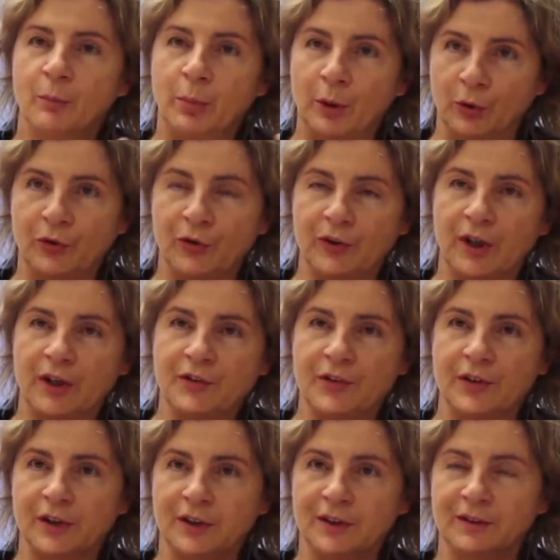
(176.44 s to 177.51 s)
both
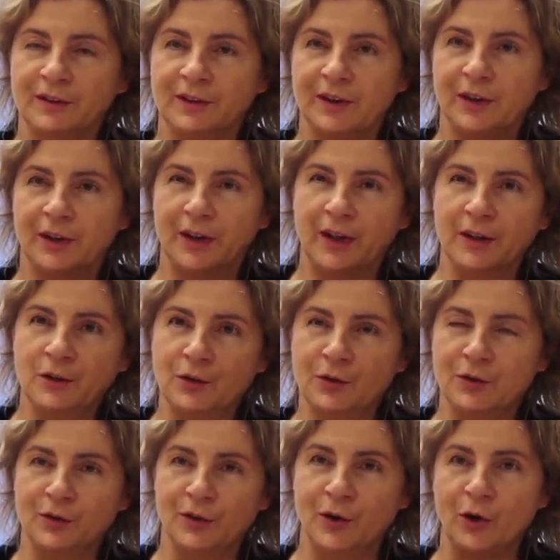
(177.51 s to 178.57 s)
as a, can
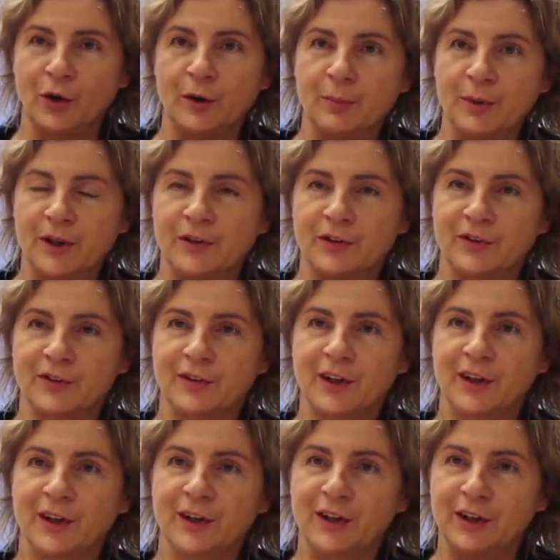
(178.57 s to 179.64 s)
you go a bit
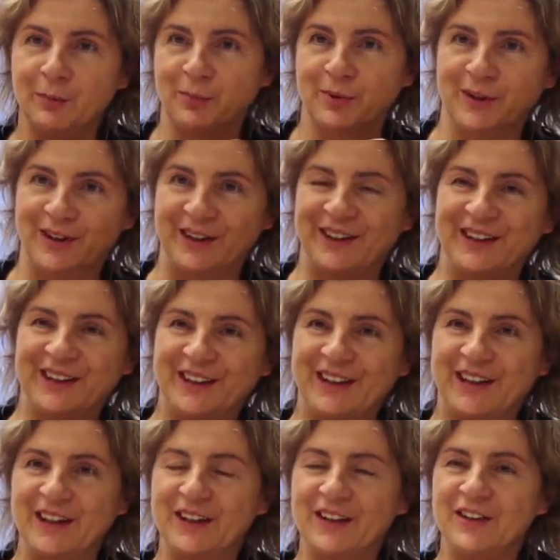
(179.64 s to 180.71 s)
deeper,
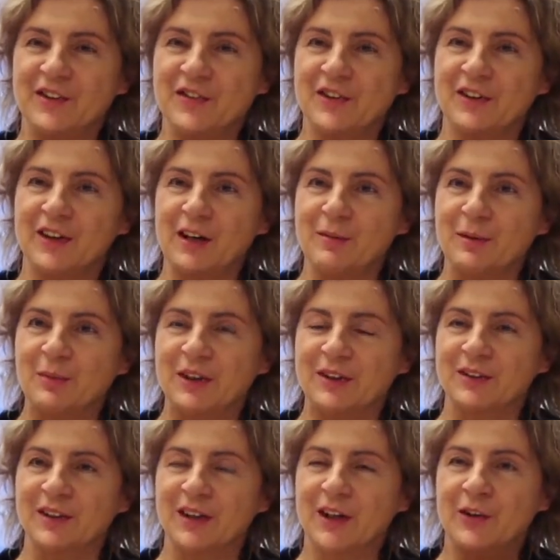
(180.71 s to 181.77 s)
describe a
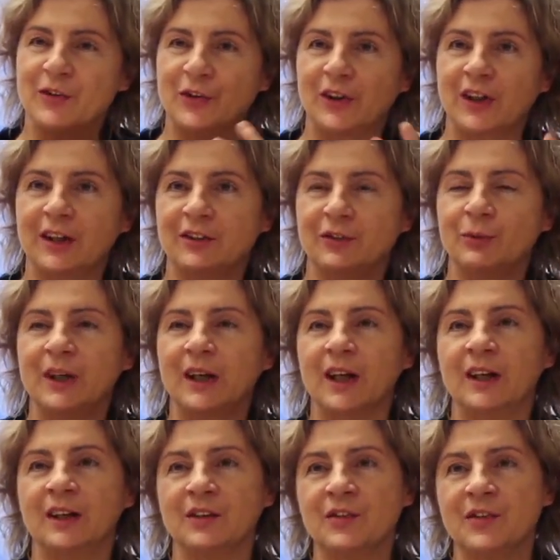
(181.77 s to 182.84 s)
bit so that we
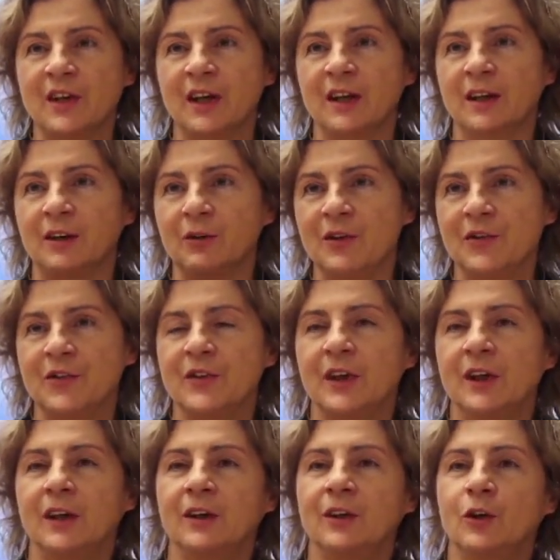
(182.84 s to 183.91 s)
can understand how is
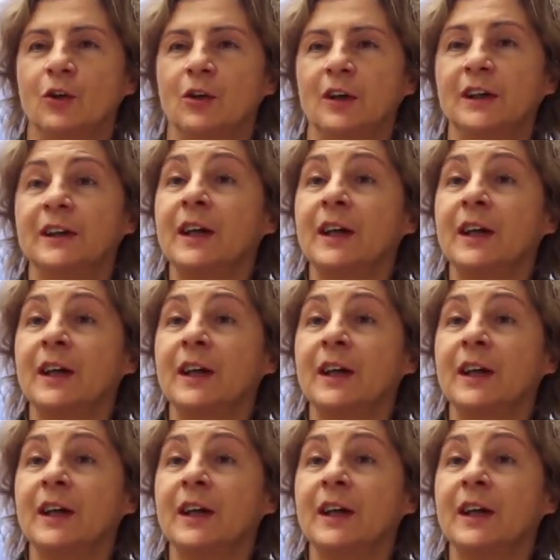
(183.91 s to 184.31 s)
your